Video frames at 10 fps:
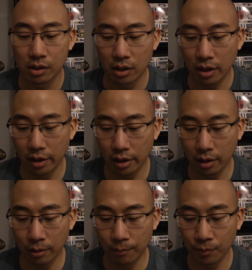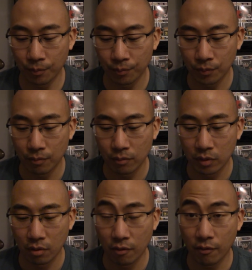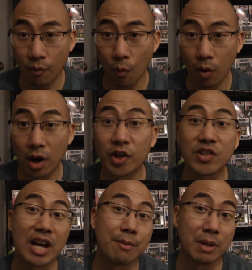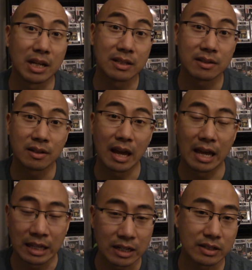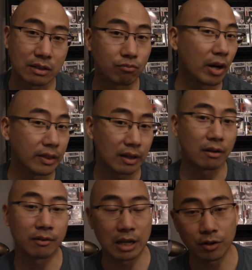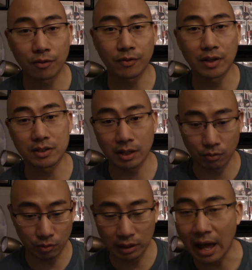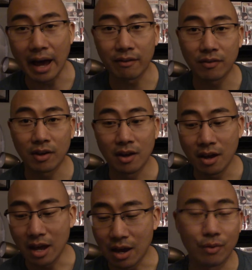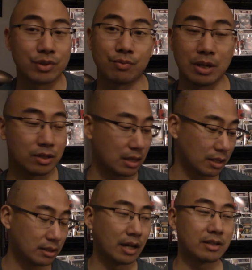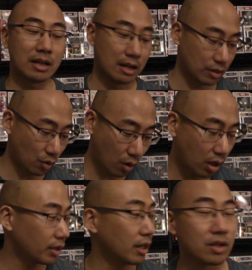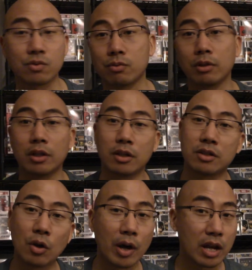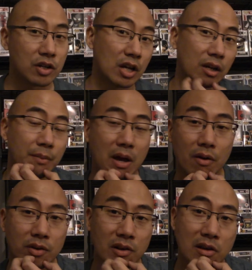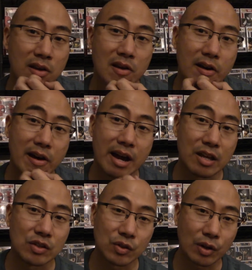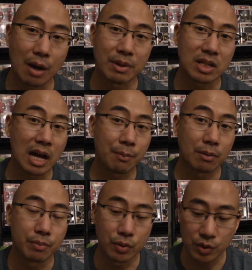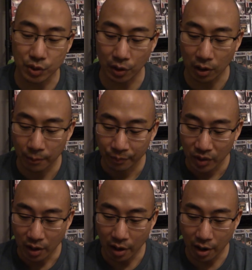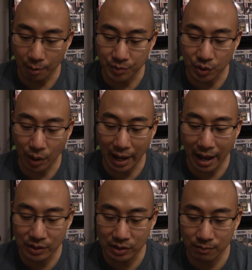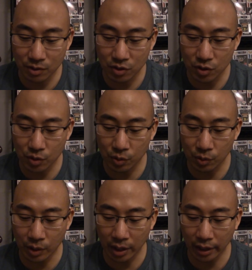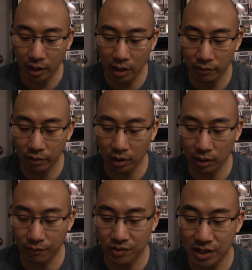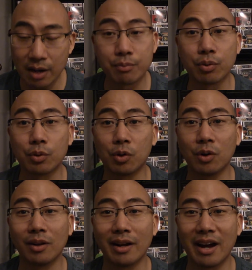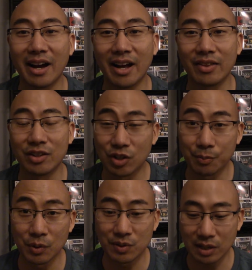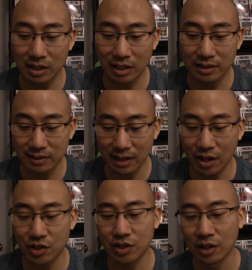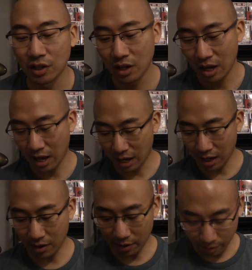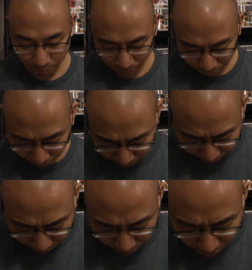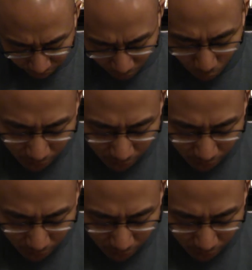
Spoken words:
for under 10 minutes, and he does it right there in your face, like live. It's nuts, and his quality is really good. Go ahead and check him out on Instagram. It's Hyper Booster. So I asked him to do a cover of Deadpool on the New Mutants 98 sketch, and I wanted